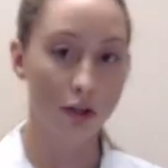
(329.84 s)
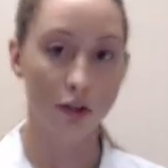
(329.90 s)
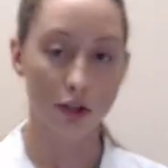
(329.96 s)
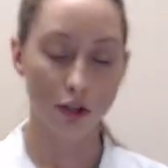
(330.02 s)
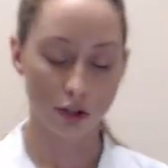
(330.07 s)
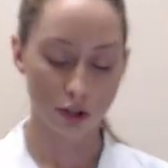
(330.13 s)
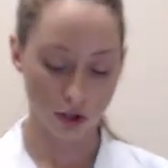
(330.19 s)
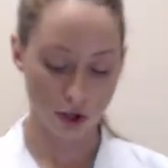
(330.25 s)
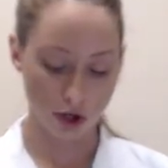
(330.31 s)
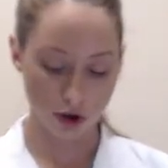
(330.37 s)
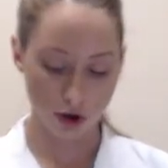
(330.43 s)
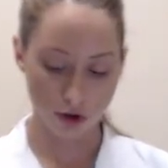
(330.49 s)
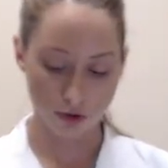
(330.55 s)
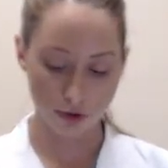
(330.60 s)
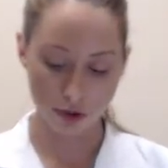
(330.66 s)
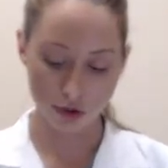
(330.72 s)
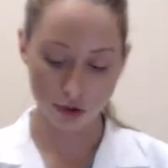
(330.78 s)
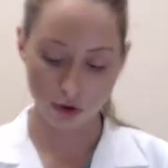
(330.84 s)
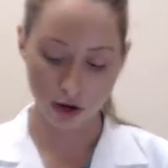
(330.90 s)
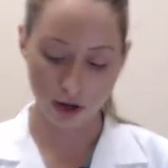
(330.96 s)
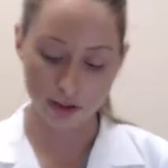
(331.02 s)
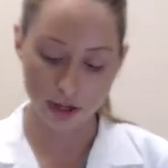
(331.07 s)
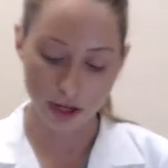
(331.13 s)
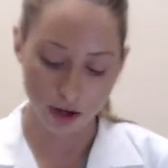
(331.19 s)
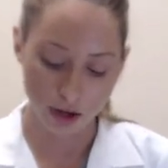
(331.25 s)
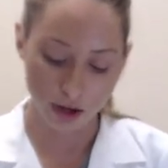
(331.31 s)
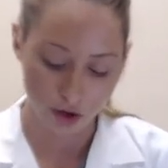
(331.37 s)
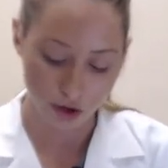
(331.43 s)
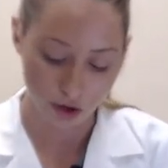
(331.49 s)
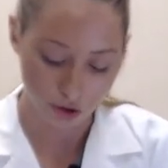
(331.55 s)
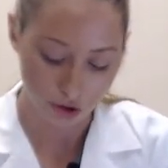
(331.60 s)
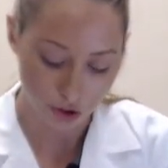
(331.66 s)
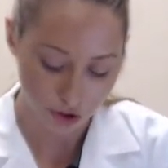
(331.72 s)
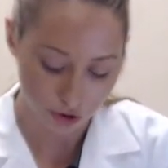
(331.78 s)
To secure this dressing,
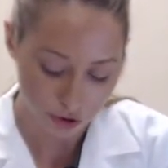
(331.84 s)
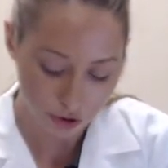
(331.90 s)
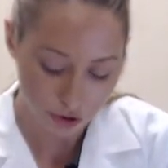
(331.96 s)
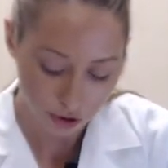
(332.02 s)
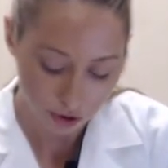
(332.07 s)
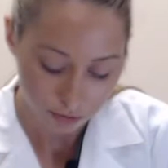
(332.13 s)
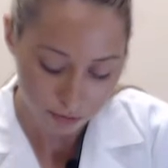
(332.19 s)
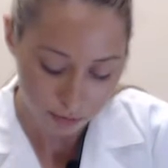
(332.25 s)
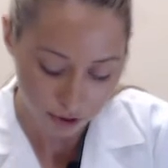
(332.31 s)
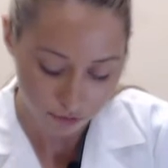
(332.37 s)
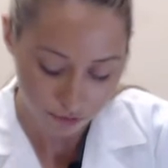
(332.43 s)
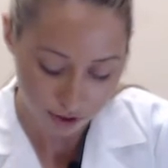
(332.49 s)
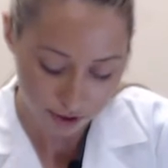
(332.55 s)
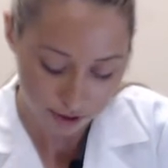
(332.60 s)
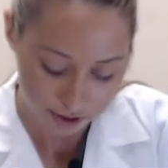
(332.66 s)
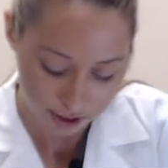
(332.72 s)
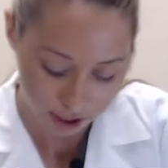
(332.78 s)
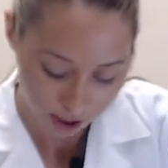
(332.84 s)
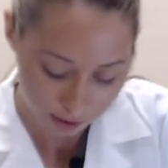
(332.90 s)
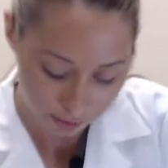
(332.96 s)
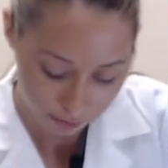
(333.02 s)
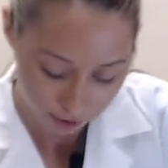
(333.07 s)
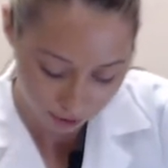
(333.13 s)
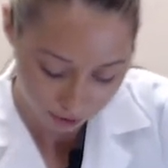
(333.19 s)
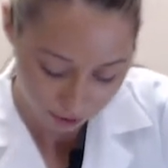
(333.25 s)
you'll use Me-Fix tape